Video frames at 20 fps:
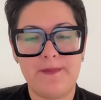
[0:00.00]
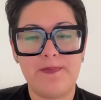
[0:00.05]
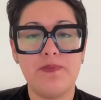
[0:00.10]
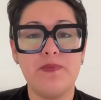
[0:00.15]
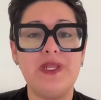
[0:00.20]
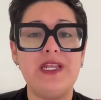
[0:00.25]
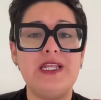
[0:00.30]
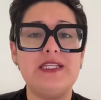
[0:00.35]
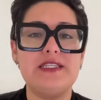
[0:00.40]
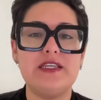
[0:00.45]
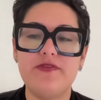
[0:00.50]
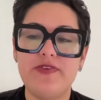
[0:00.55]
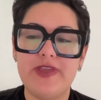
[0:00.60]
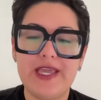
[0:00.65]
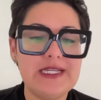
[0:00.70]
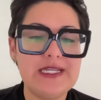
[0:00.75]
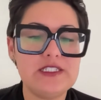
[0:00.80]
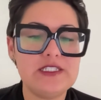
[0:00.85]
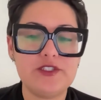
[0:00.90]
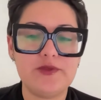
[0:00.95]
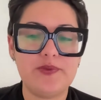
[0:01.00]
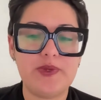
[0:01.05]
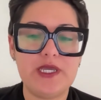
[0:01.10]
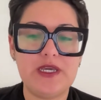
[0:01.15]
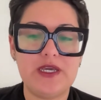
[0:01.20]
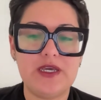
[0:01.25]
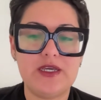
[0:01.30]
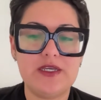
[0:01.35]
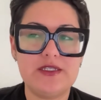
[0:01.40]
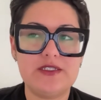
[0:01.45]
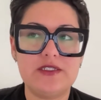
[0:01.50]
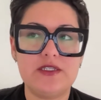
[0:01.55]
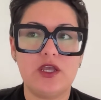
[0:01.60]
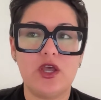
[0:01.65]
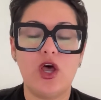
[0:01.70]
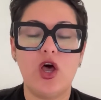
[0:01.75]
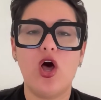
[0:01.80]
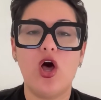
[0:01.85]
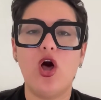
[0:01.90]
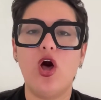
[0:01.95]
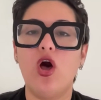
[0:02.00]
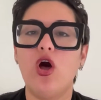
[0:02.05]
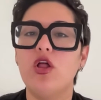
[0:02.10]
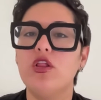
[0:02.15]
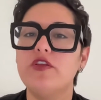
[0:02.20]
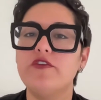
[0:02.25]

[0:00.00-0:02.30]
but it's advanced because all